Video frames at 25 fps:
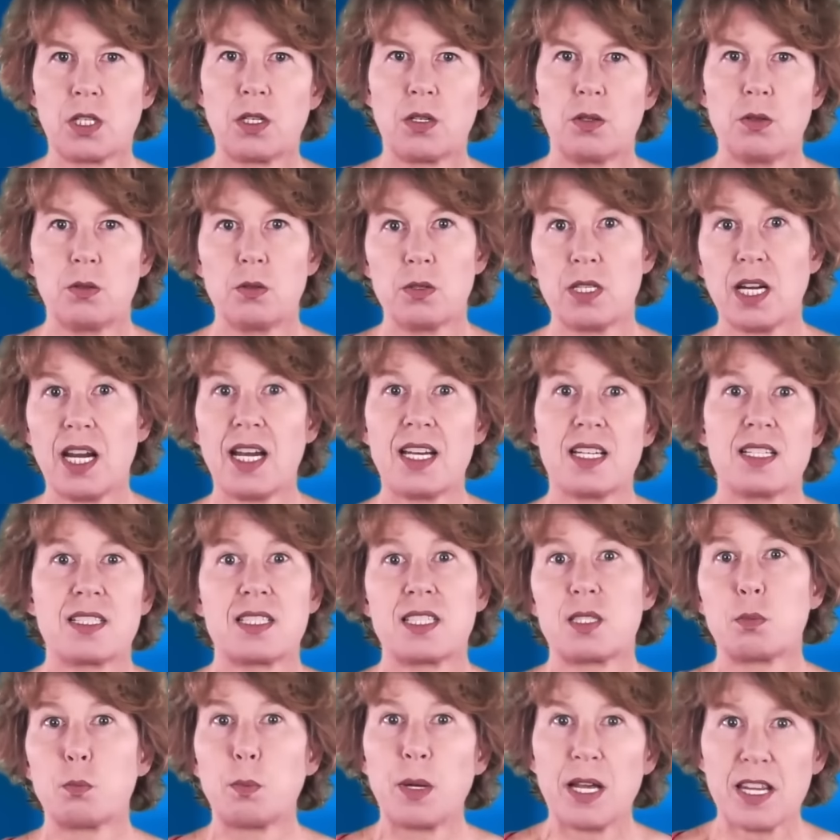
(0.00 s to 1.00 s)
code
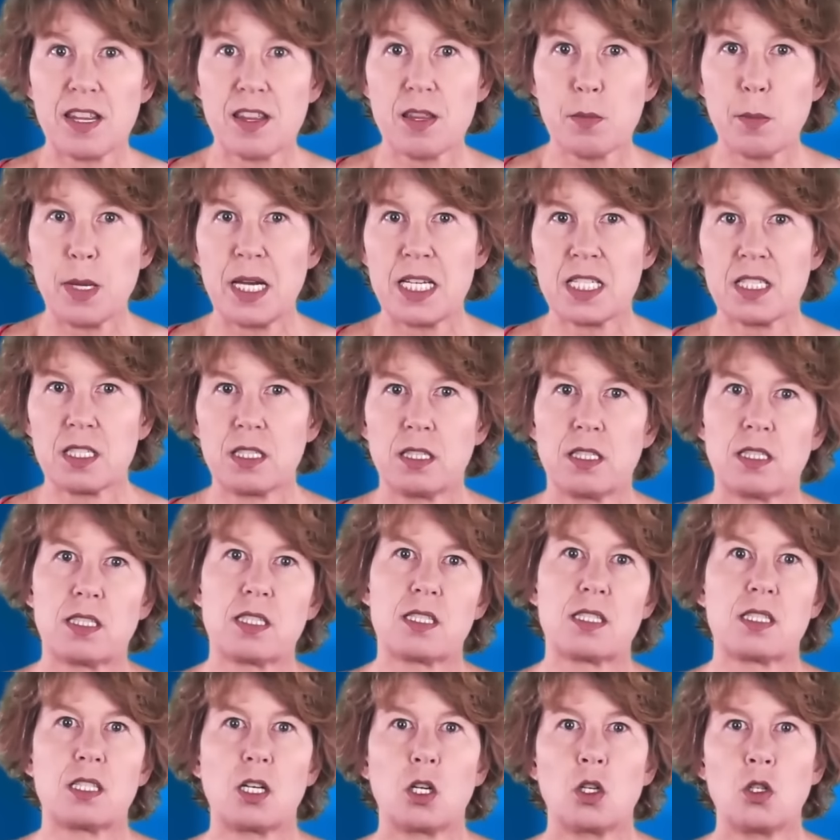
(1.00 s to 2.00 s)
as
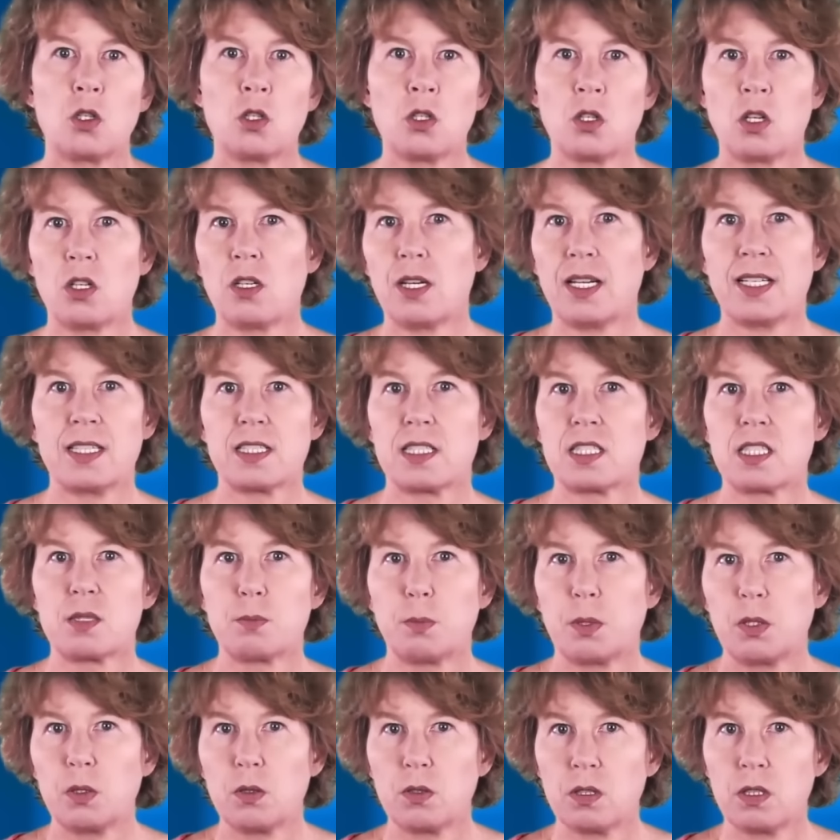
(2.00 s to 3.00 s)
mathematics, not as
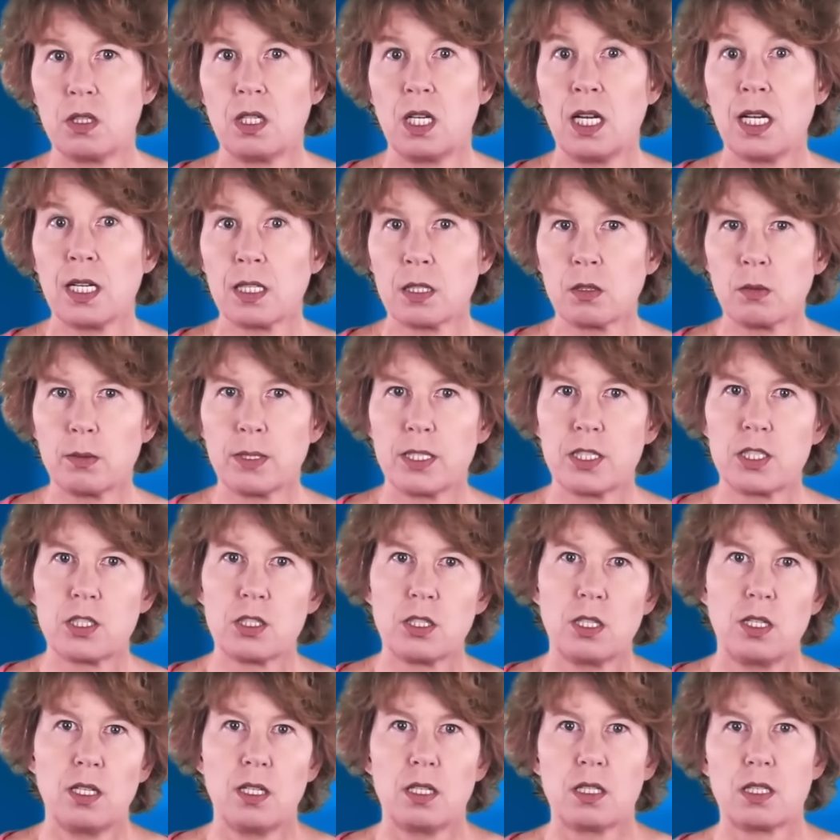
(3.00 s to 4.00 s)
spoken
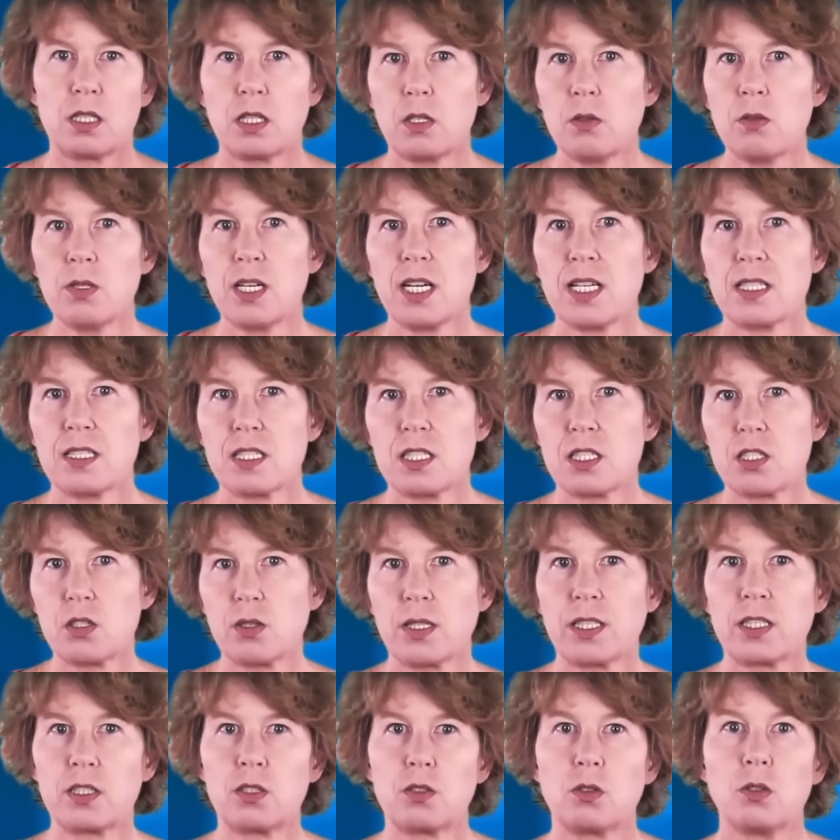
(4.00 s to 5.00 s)
language. Code has
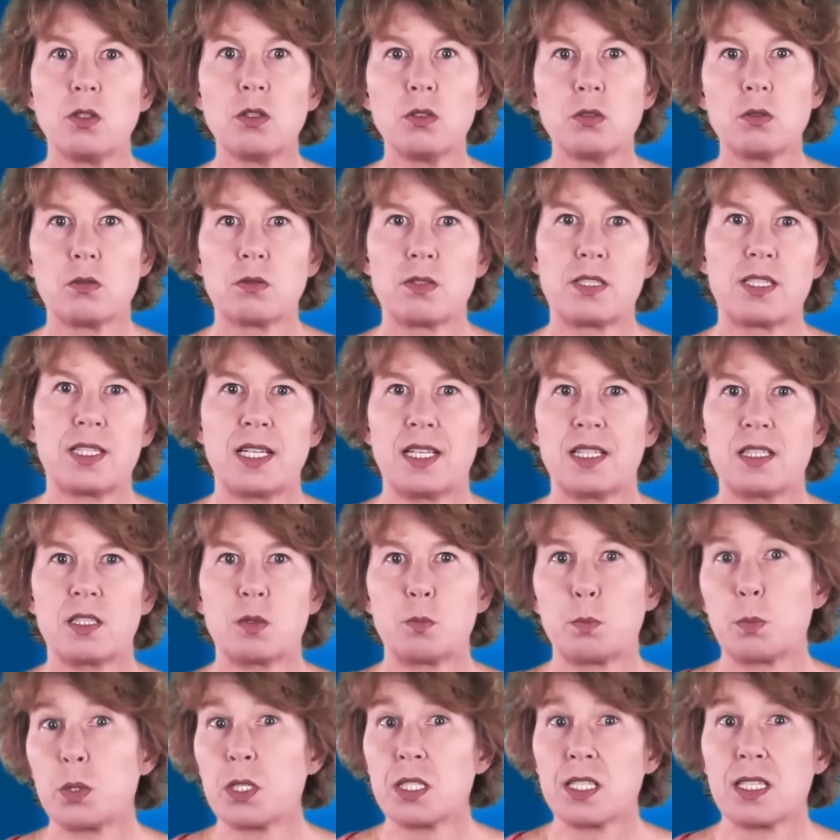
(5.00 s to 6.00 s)
strict rules
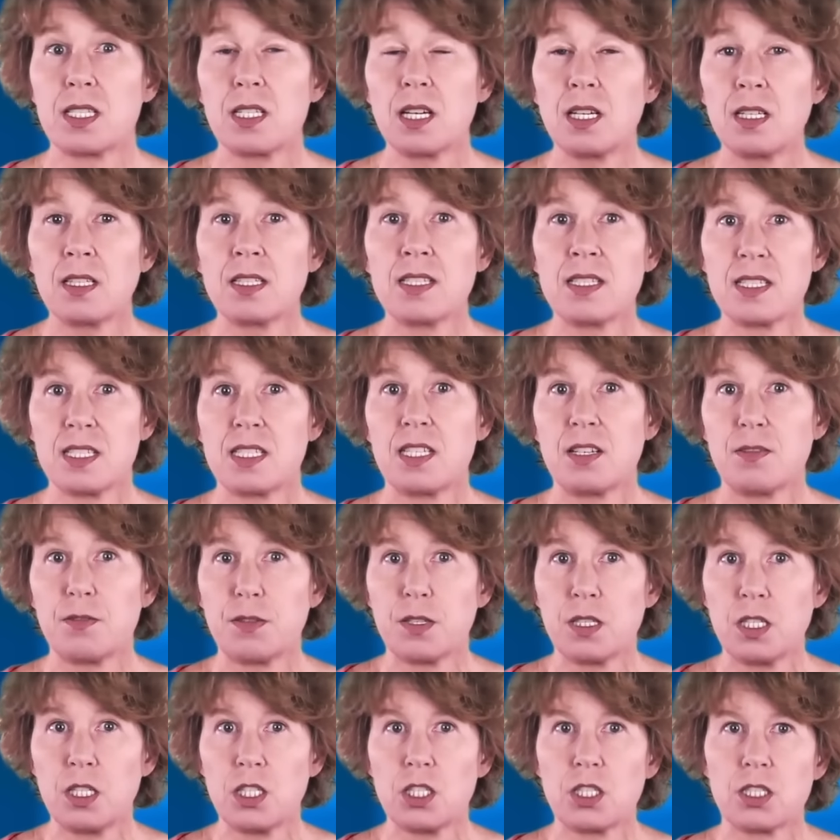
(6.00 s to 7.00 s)
and precise
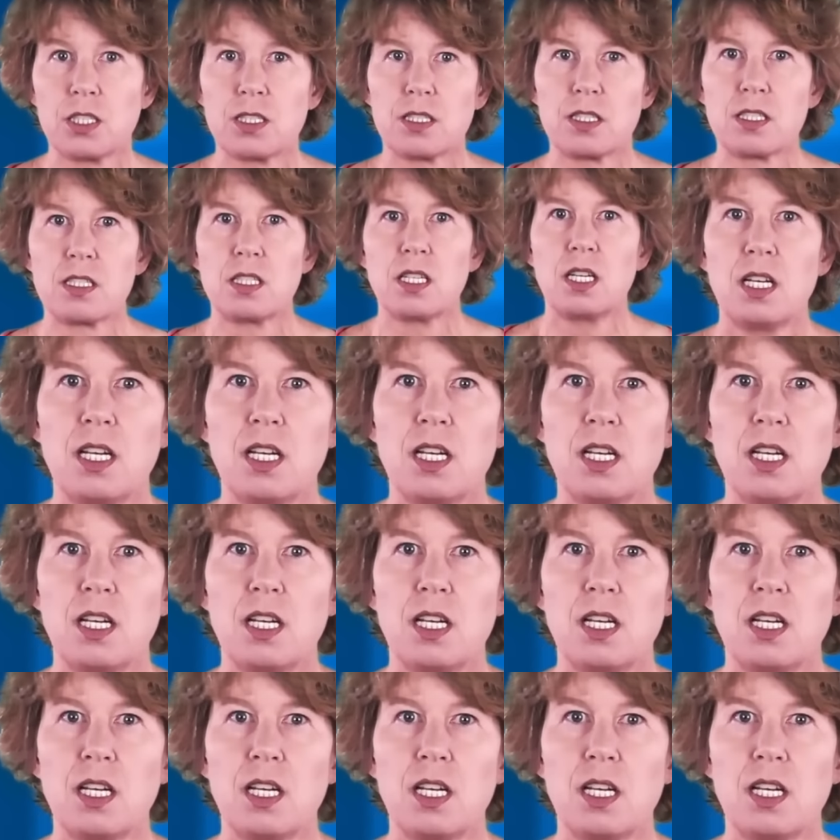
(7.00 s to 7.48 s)
definitions.